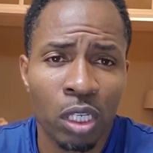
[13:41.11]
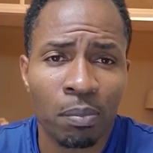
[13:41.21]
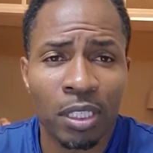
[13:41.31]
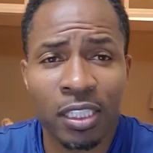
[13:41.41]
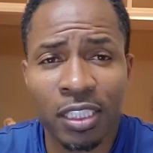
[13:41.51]

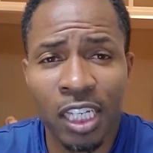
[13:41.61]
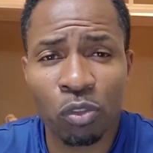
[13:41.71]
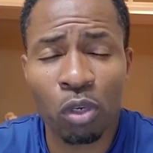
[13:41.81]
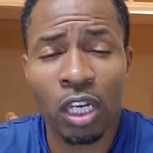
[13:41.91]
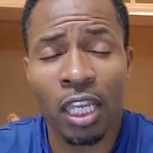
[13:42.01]
Because guess
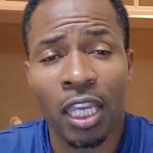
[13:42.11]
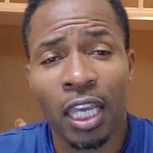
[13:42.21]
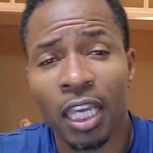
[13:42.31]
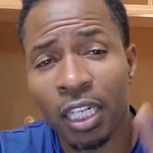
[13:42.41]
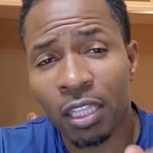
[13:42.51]
what?
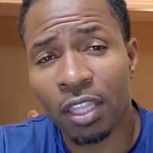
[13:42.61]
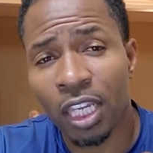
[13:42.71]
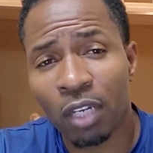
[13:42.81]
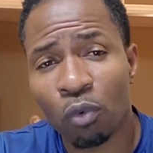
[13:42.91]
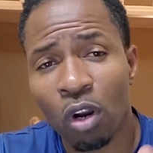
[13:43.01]

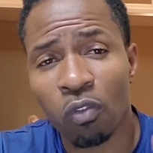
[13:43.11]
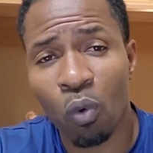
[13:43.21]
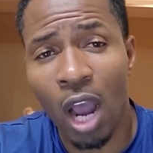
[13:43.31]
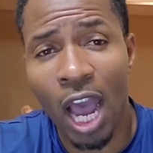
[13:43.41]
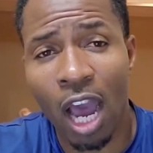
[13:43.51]
Anything
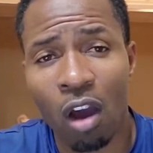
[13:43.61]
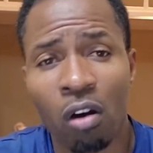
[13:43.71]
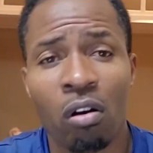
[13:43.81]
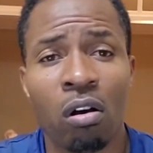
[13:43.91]
worthwhile